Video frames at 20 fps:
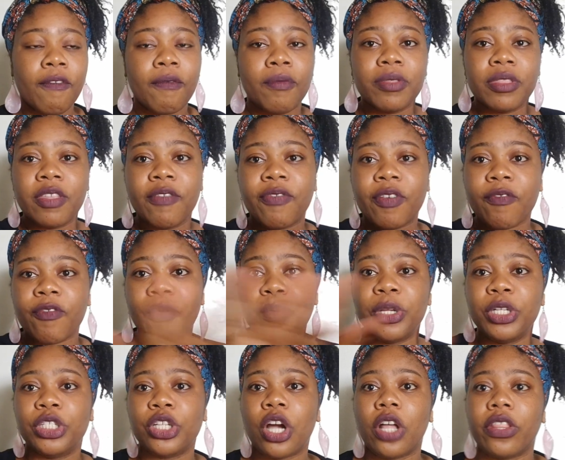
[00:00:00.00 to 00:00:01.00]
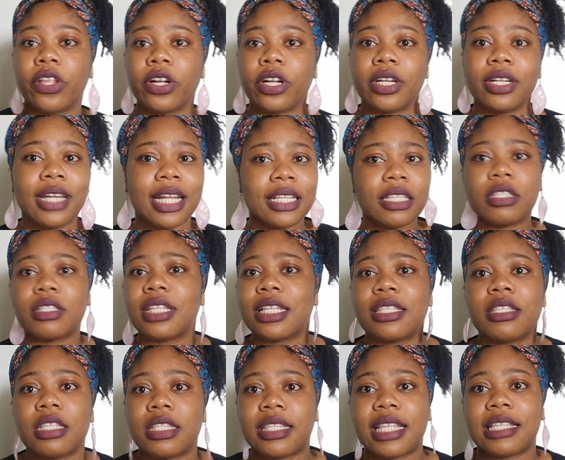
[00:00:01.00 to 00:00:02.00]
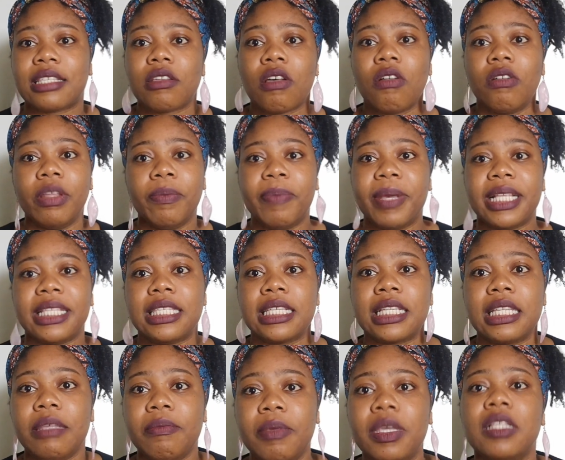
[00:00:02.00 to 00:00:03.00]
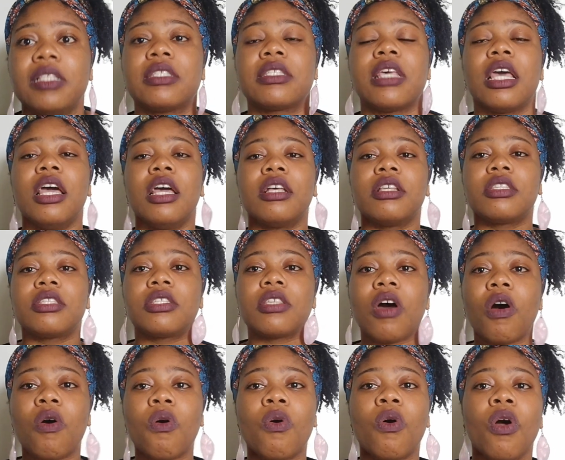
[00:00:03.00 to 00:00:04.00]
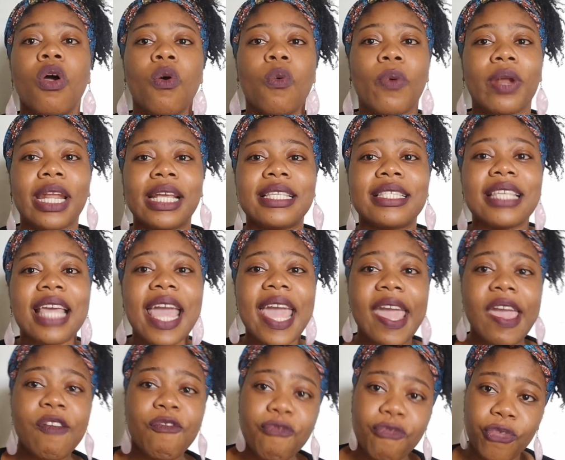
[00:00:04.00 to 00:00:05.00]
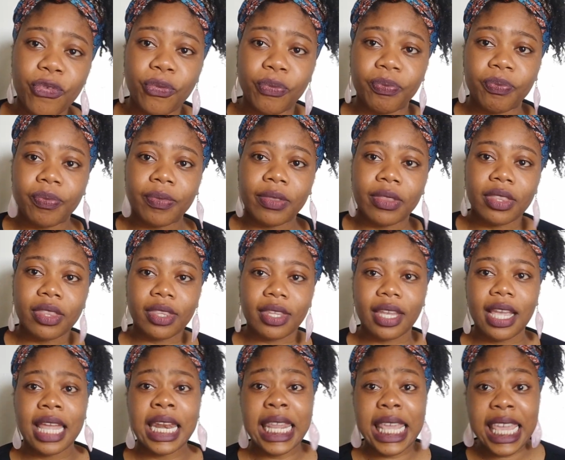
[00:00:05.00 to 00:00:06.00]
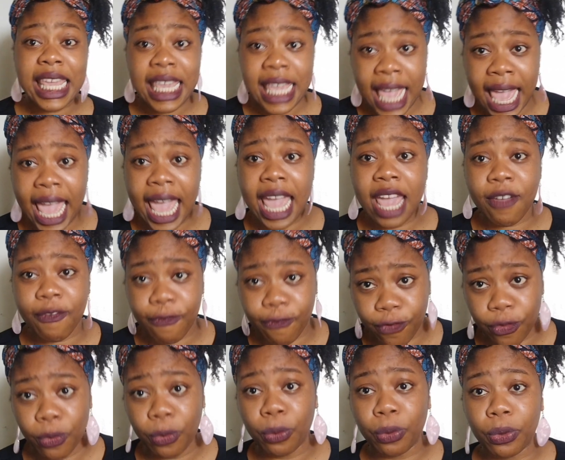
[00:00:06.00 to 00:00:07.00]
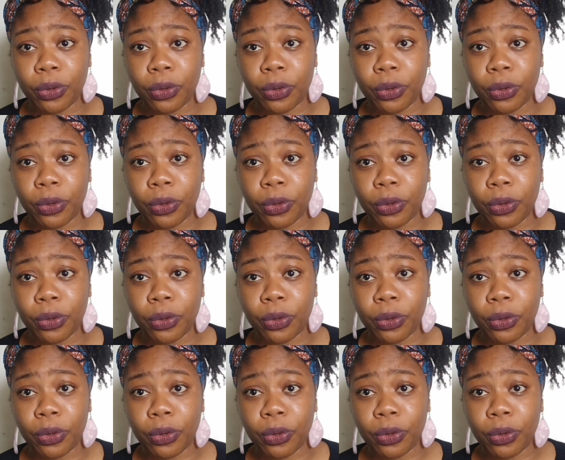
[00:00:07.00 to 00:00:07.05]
different from each other. That's all it basically means. So when I say efu and ihe efu,